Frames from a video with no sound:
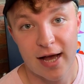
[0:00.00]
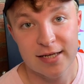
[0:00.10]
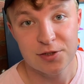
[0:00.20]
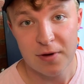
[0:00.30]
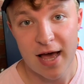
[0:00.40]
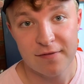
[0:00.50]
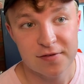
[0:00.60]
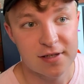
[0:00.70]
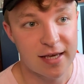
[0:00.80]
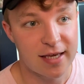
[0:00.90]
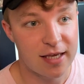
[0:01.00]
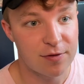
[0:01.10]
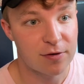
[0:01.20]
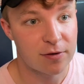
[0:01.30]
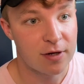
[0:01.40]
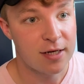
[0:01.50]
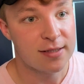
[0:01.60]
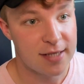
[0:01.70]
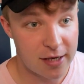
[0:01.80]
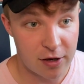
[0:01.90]
I do have to, like, either
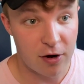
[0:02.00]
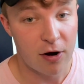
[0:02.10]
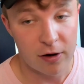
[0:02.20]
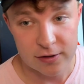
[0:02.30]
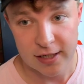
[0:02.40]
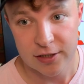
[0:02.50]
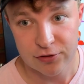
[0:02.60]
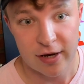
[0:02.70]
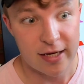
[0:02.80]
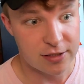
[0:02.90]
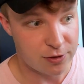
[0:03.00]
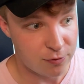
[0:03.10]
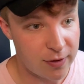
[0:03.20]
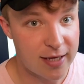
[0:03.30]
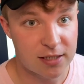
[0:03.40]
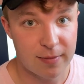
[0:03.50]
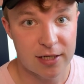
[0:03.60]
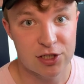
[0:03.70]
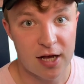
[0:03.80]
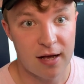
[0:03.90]
take a car or take a train to get to my
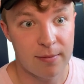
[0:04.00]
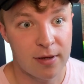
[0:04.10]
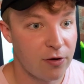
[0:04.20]
job,